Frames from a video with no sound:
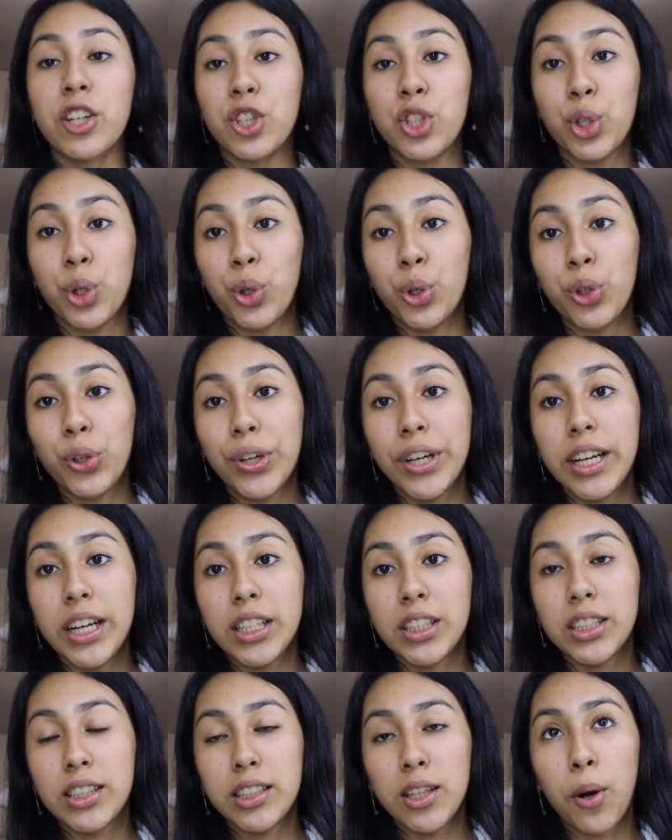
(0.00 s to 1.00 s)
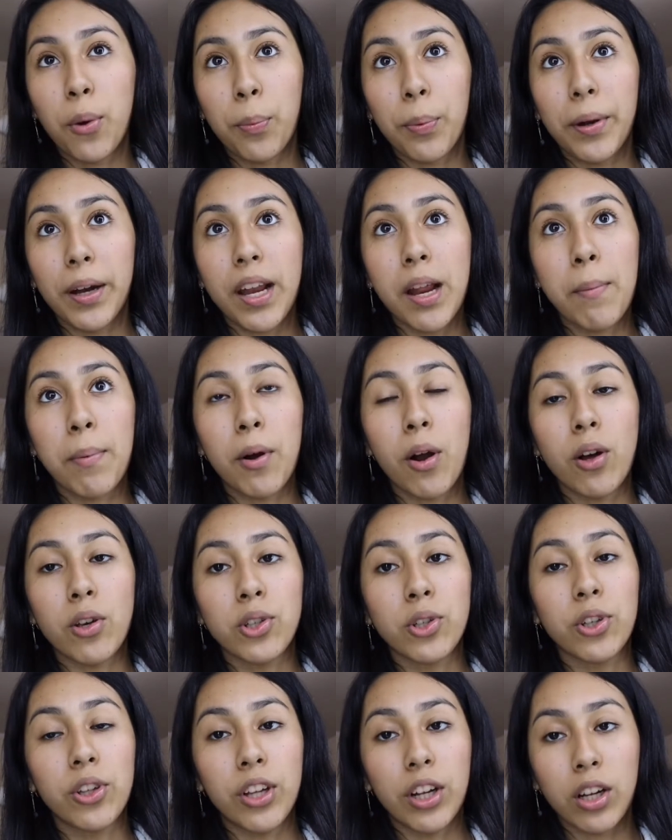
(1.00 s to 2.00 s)
jewelry is so pretty, but
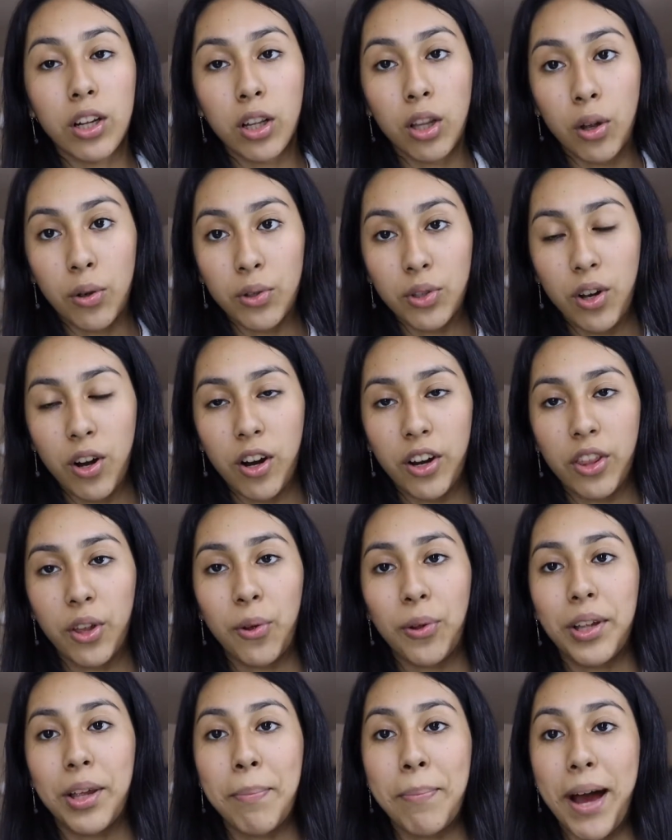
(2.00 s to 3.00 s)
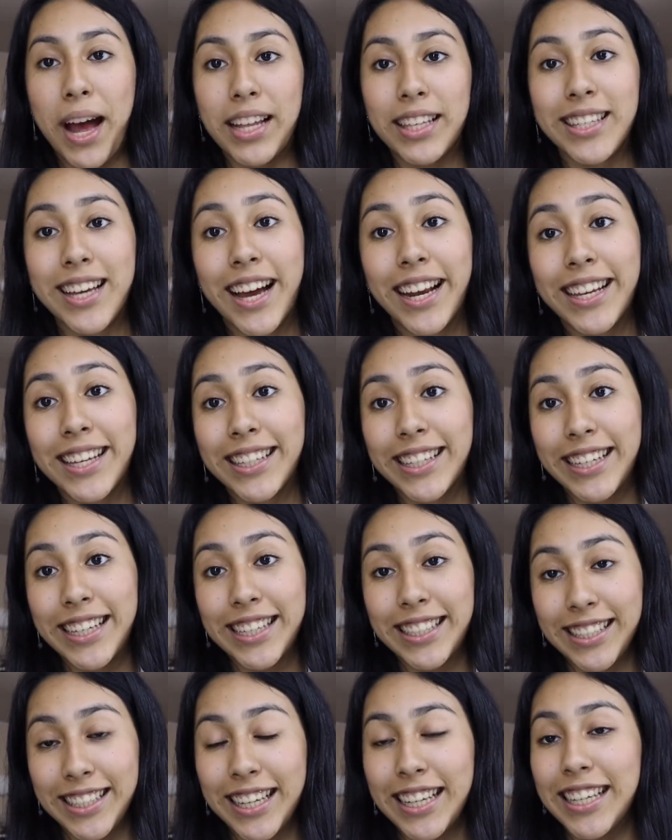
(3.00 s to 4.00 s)
also their clothes are. The only bad side
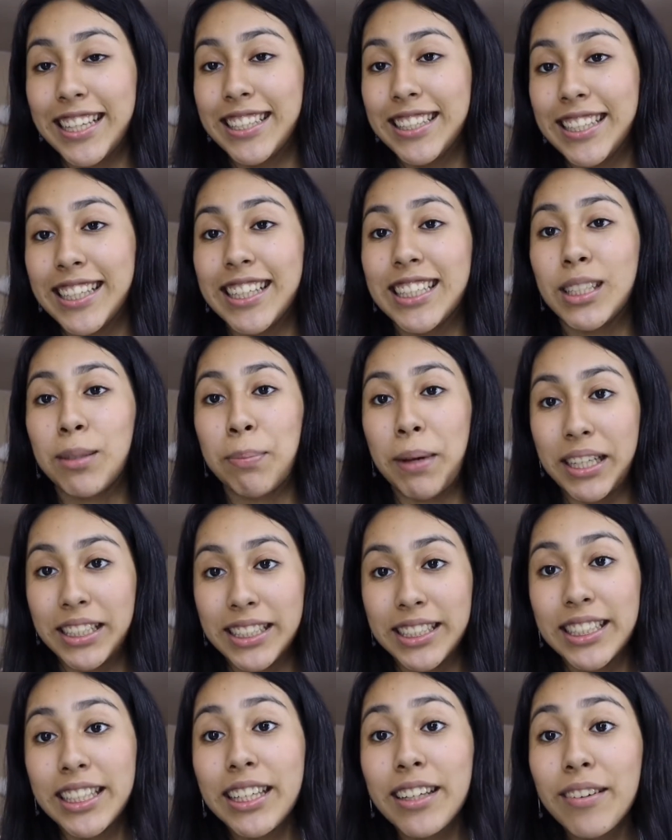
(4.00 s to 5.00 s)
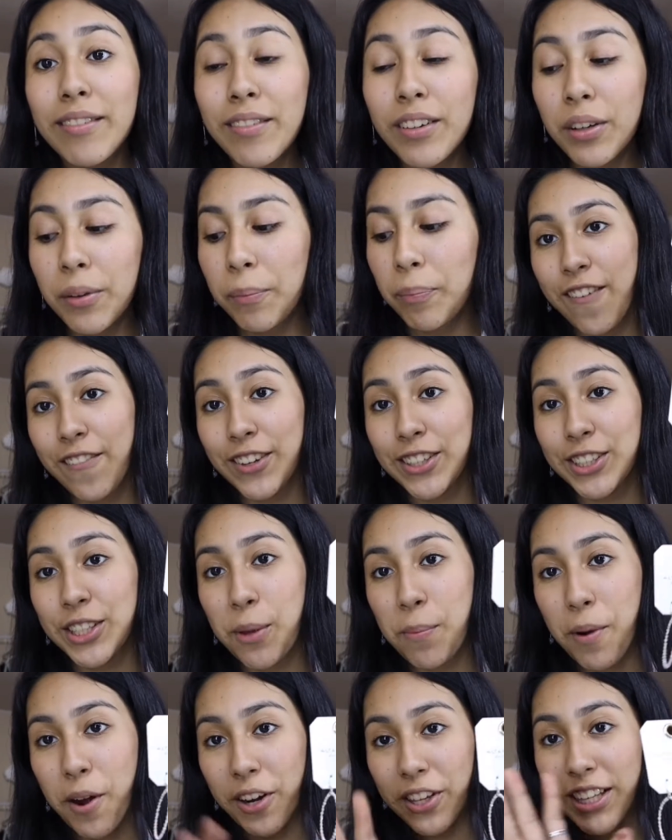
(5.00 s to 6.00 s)
is expensive. First
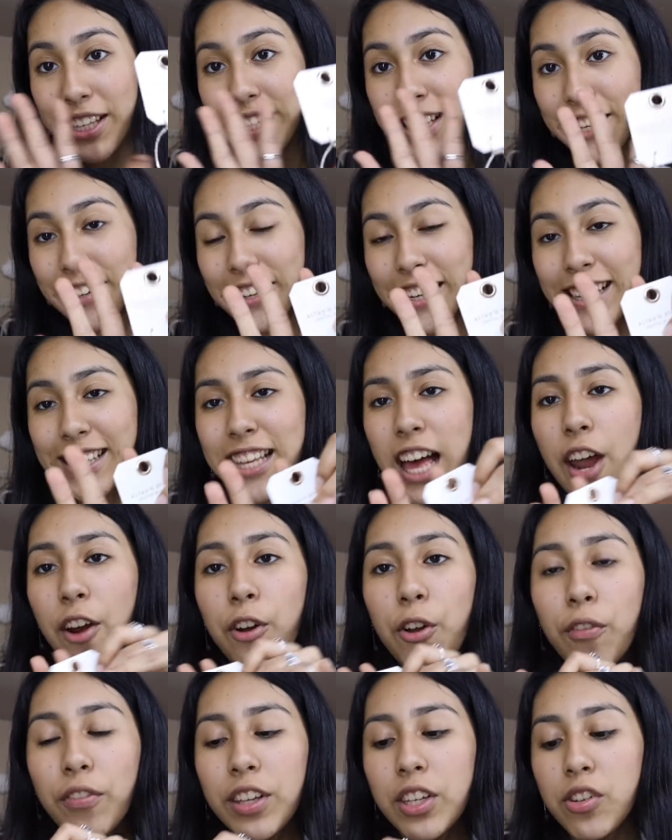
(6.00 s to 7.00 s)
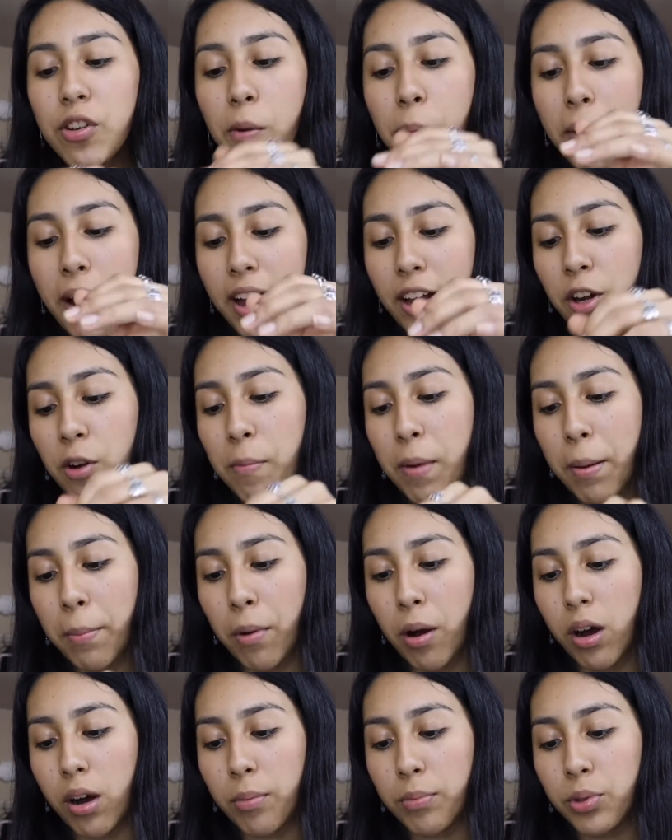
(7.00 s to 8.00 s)
up are these earrings. I don't know if these are mine or my
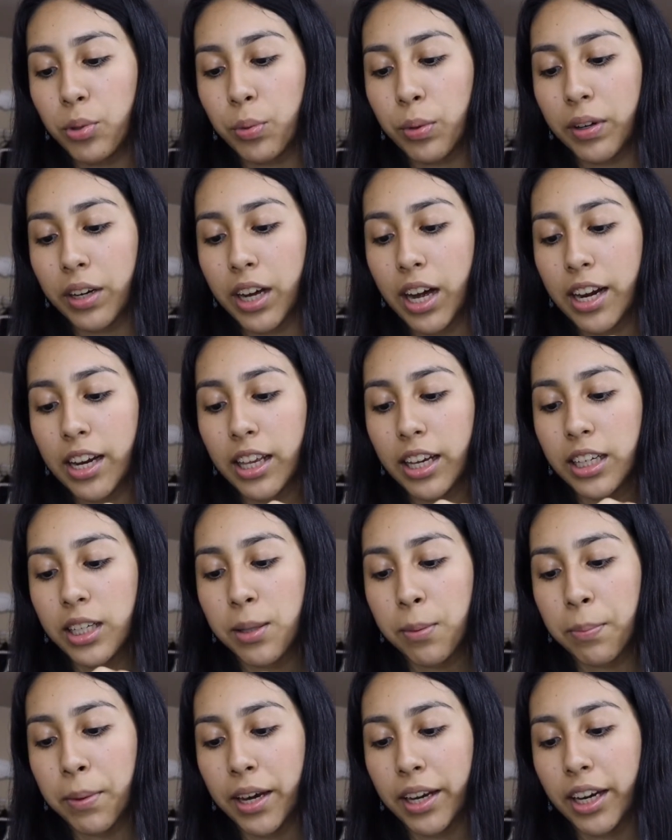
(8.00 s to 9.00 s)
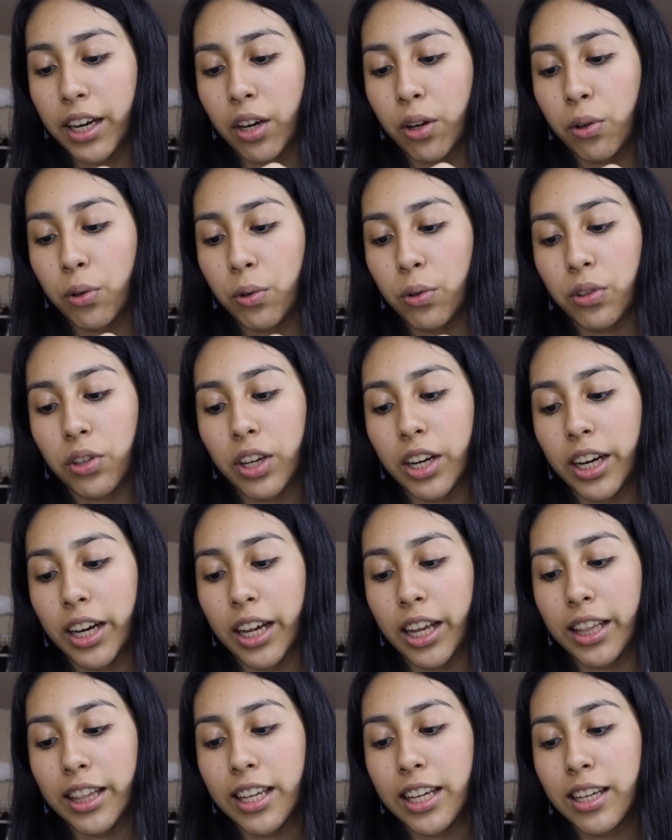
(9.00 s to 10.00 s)
mom's. We were kind of like debating who's going
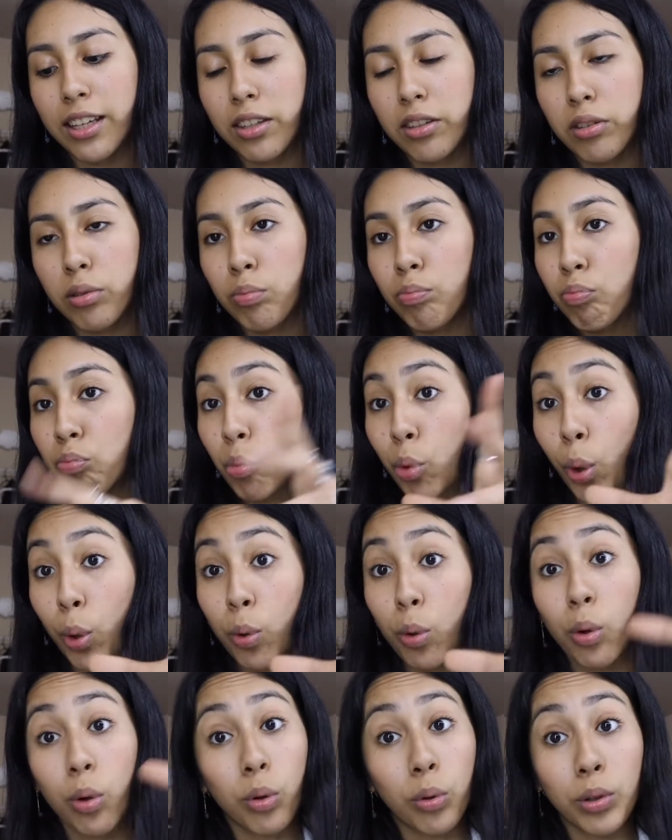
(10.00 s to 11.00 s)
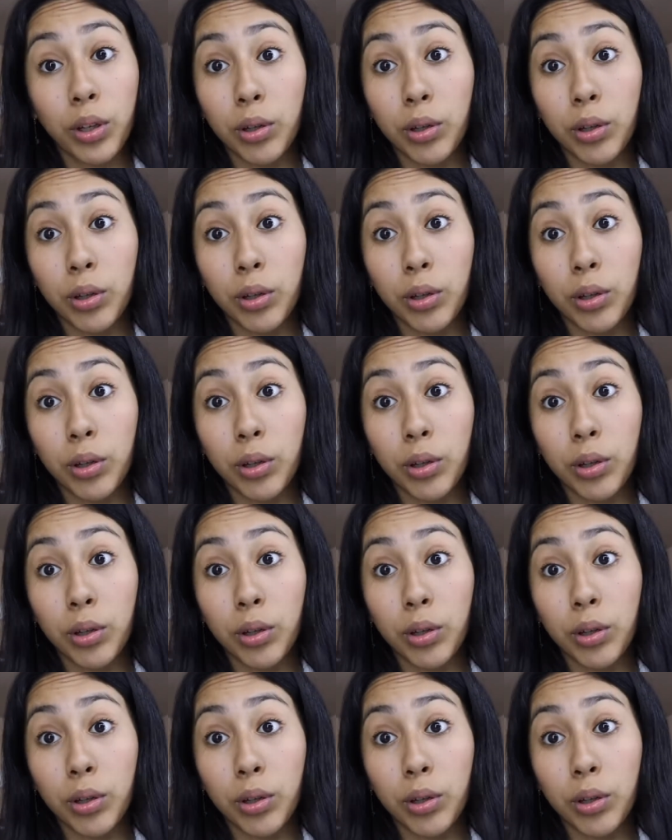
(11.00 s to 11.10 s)
to get these. Who